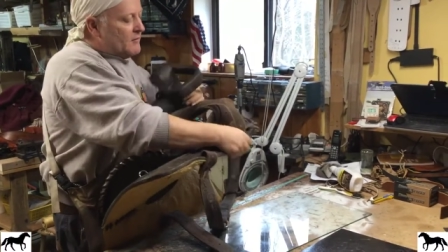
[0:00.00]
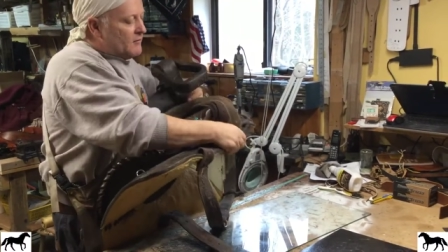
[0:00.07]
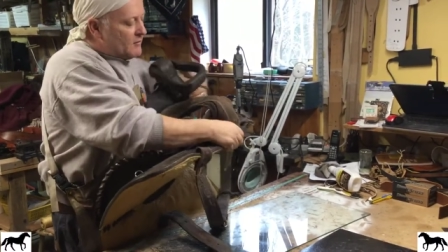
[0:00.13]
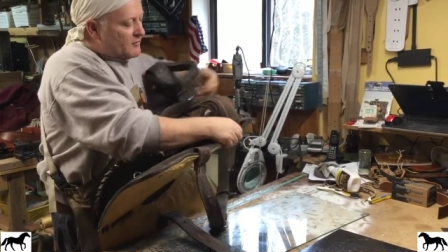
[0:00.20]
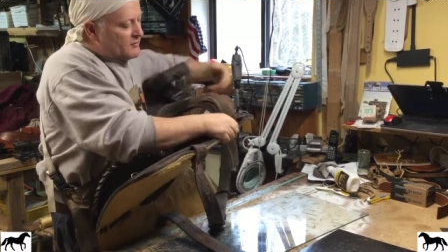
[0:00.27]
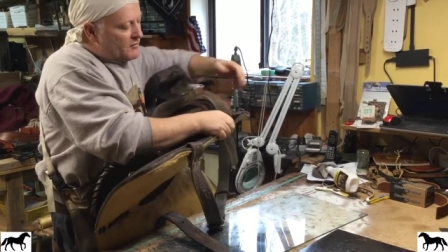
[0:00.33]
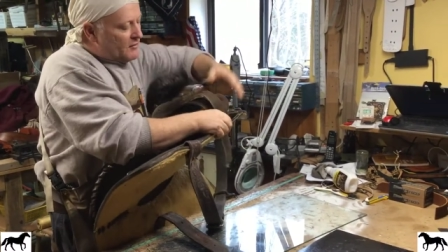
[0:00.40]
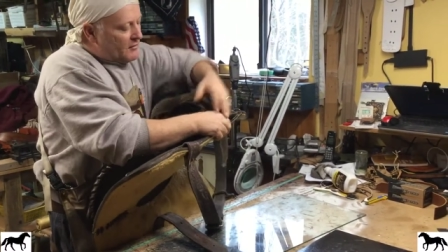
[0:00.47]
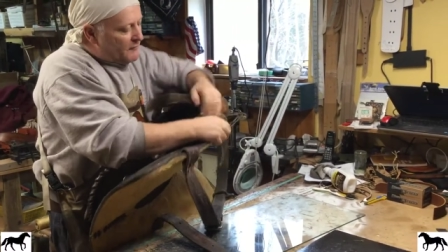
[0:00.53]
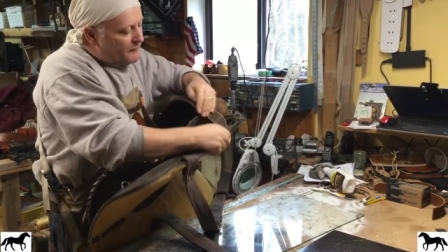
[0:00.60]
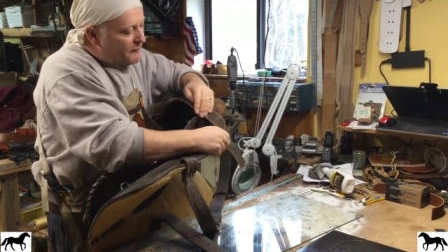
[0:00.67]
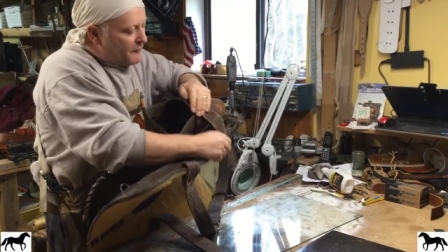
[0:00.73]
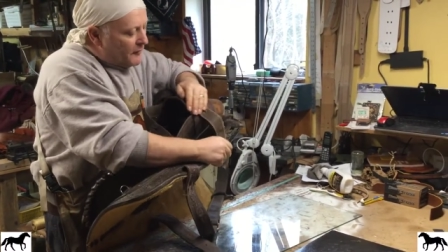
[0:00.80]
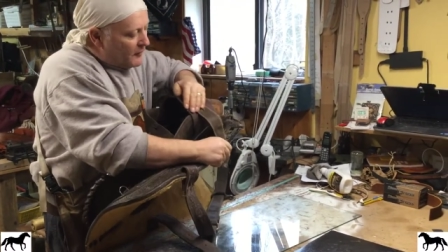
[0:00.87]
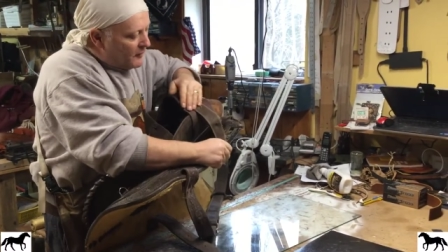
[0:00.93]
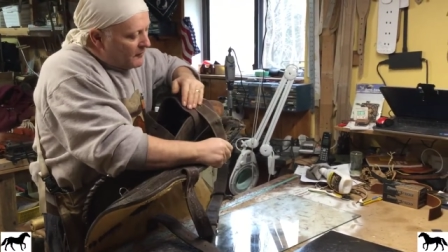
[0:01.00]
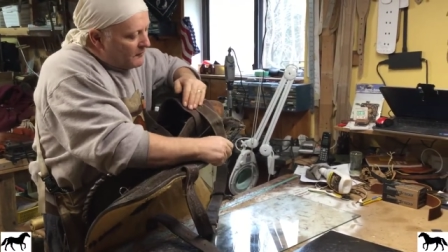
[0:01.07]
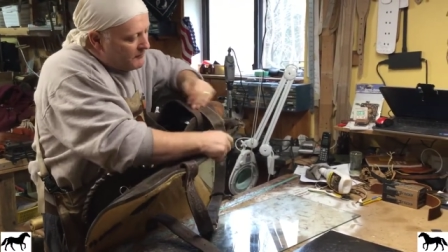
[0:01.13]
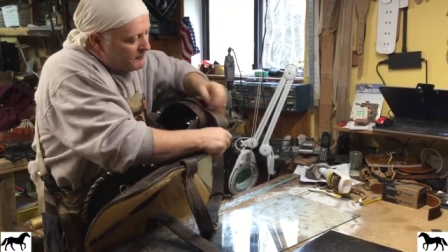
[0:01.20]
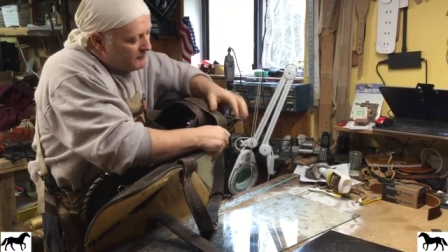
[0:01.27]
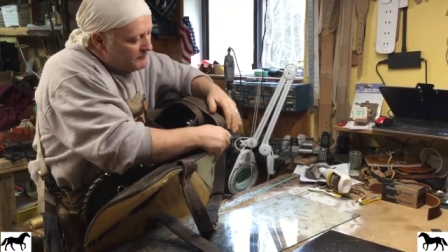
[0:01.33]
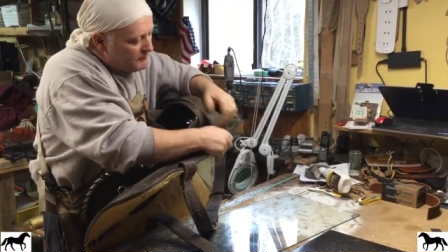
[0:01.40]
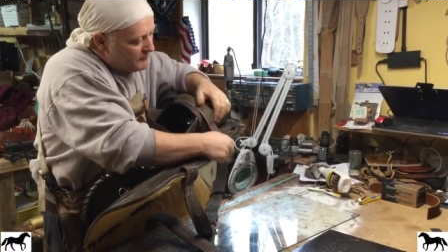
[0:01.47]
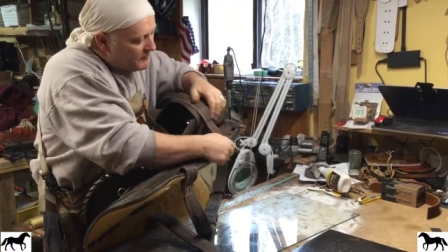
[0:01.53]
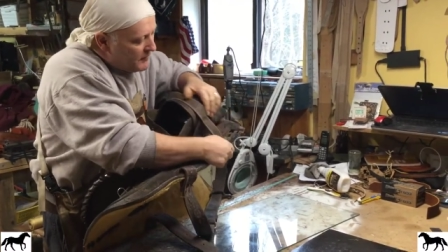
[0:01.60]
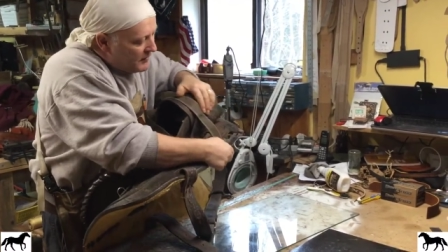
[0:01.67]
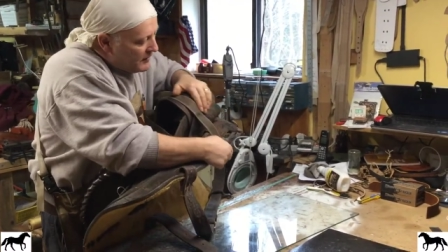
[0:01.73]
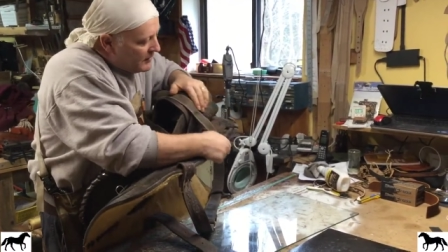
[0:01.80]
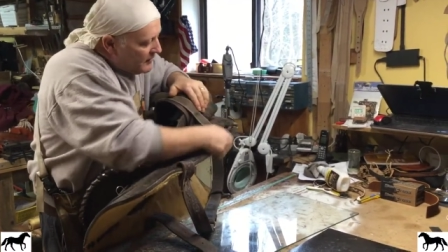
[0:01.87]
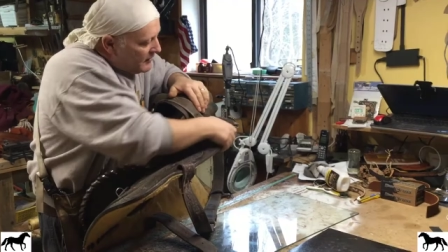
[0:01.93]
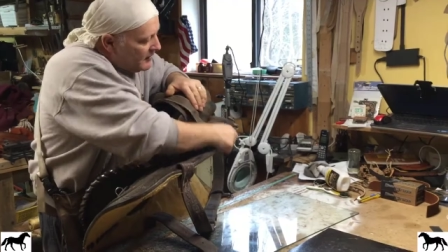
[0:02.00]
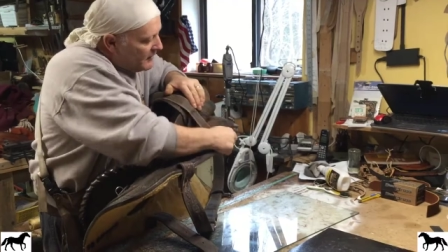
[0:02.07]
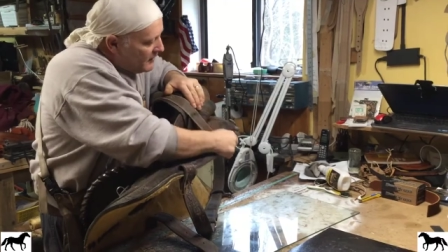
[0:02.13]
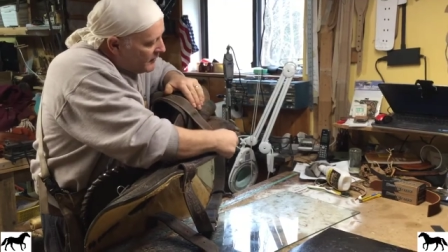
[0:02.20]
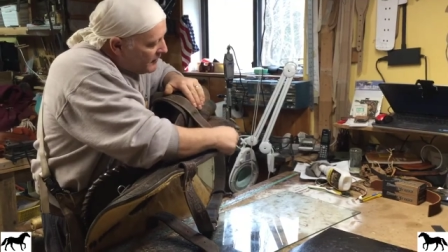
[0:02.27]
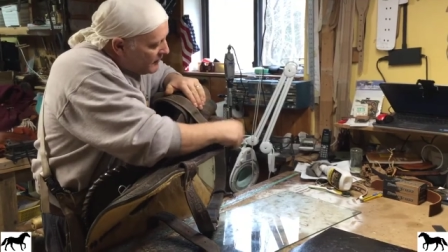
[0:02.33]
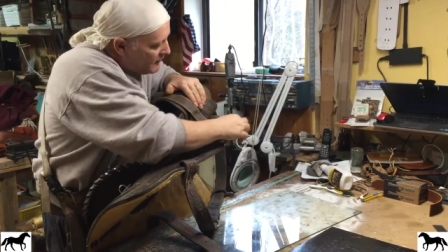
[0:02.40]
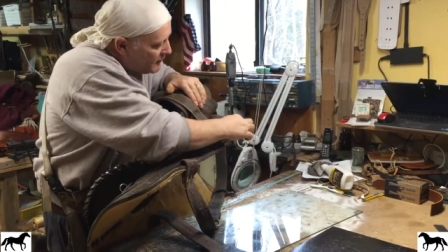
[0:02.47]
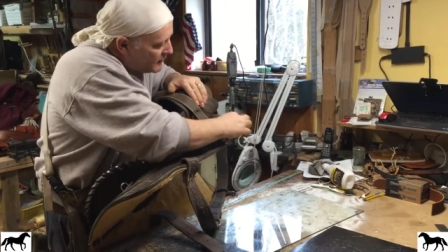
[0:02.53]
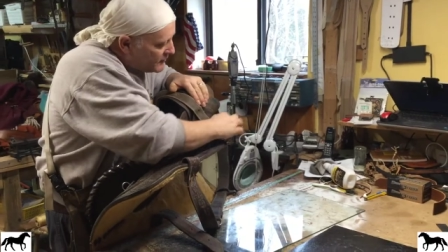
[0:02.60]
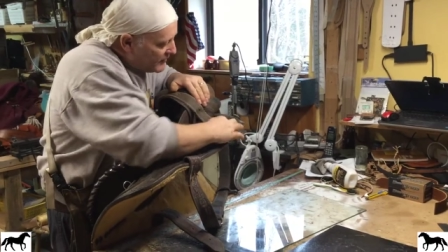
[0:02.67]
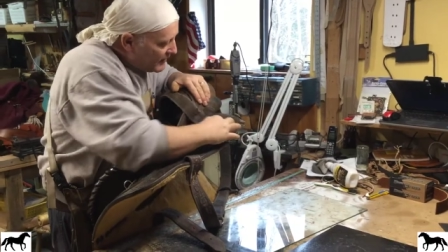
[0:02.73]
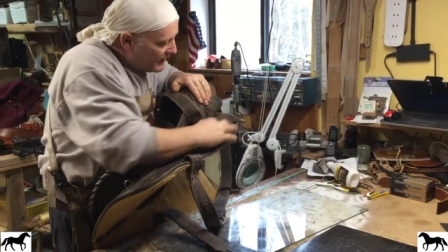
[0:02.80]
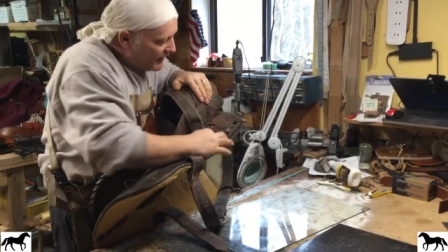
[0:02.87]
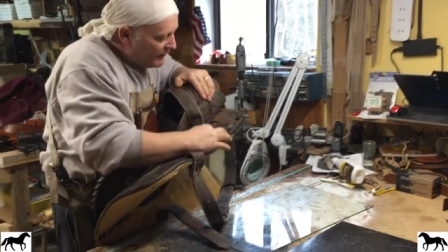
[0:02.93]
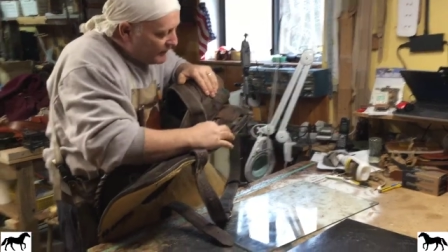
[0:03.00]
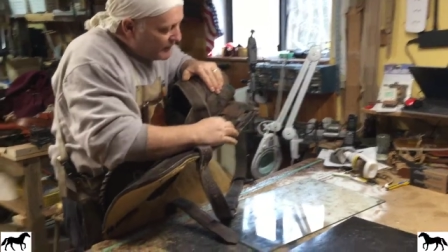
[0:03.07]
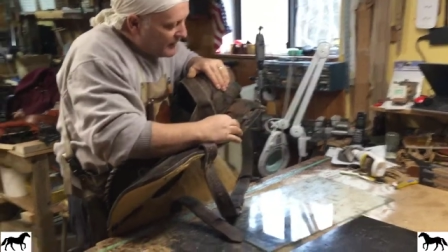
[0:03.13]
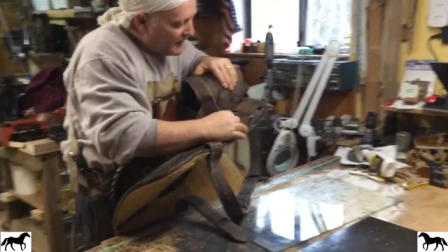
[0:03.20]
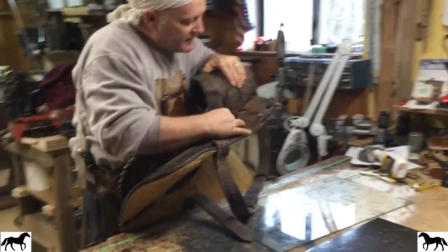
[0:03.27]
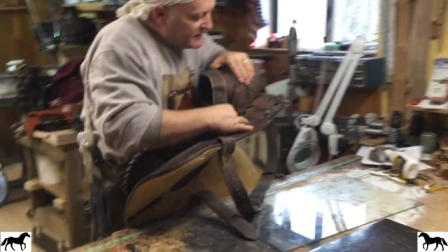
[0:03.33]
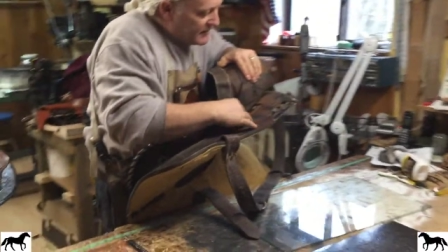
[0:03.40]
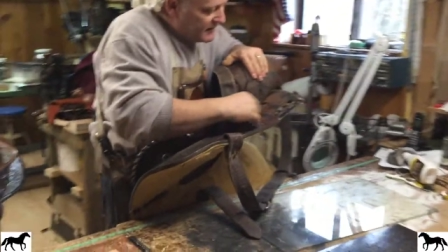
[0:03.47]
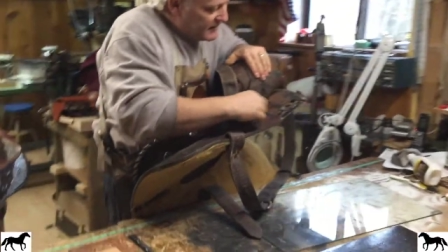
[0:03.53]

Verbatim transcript: Looks good and firm. Looks like everything's